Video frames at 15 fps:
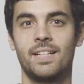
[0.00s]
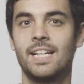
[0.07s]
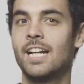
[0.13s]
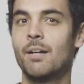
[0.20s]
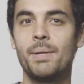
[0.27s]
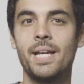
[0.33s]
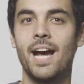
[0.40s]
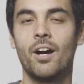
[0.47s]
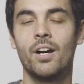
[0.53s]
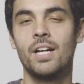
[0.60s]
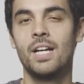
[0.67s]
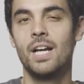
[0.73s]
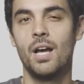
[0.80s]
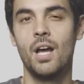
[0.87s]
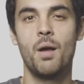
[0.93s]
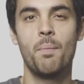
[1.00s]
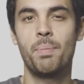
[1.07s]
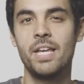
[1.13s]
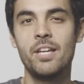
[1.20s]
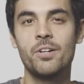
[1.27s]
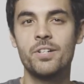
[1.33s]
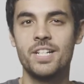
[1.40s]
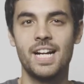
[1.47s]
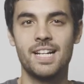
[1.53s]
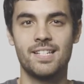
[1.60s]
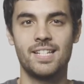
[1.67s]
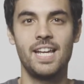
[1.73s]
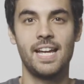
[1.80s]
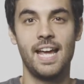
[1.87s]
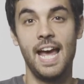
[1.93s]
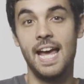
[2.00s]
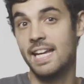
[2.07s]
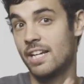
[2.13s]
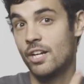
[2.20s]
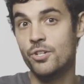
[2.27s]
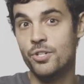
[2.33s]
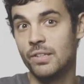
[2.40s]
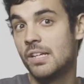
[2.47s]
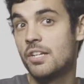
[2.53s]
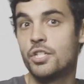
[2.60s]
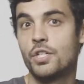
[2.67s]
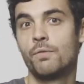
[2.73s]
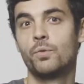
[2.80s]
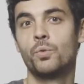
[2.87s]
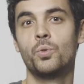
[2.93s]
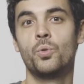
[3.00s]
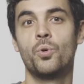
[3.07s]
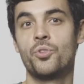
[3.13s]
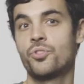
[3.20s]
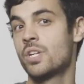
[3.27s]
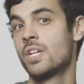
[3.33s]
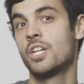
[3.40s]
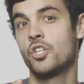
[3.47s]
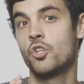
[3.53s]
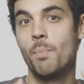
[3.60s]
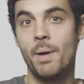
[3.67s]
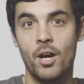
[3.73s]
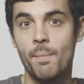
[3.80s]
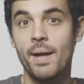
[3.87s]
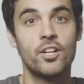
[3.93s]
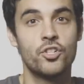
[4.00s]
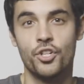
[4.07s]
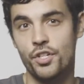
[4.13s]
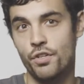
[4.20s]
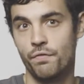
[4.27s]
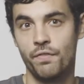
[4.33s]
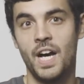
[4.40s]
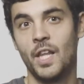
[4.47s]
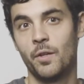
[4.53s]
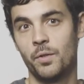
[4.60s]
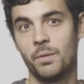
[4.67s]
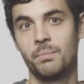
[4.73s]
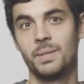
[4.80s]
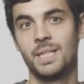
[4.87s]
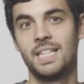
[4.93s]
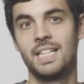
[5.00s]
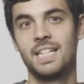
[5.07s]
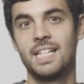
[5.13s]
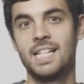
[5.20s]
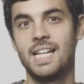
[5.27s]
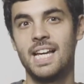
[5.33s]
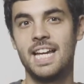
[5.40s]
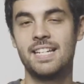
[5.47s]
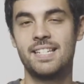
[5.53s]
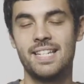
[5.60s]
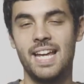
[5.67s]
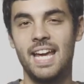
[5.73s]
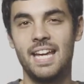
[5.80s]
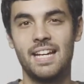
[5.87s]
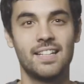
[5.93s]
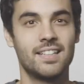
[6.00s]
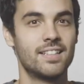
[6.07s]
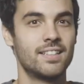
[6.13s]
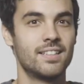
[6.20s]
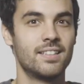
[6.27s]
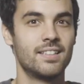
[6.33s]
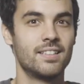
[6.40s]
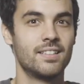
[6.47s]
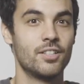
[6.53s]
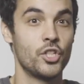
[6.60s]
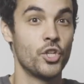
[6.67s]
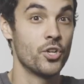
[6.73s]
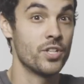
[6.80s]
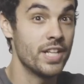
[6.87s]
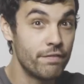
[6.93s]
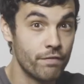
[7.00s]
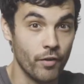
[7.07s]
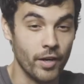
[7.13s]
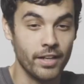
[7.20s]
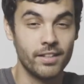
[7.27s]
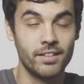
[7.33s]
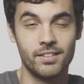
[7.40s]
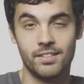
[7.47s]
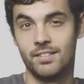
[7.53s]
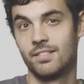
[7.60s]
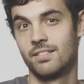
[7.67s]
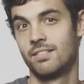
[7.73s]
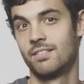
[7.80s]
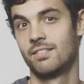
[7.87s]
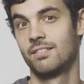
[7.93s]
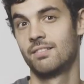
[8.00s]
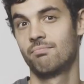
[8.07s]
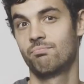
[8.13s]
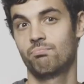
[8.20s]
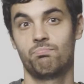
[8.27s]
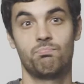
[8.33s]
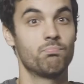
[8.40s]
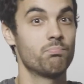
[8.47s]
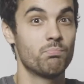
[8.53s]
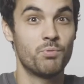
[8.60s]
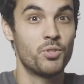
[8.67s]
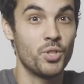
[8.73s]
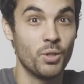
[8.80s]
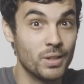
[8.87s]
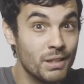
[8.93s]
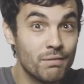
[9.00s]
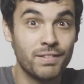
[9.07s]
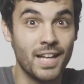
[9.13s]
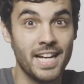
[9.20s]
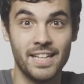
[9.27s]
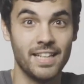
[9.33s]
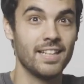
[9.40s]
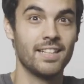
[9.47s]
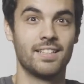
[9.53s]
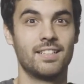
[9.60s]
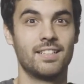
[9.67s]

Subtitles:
Hear me out. Peter's not saying, hey, here's a list of rules, you better make sure you follow them. He's saying, you're different, so live like it.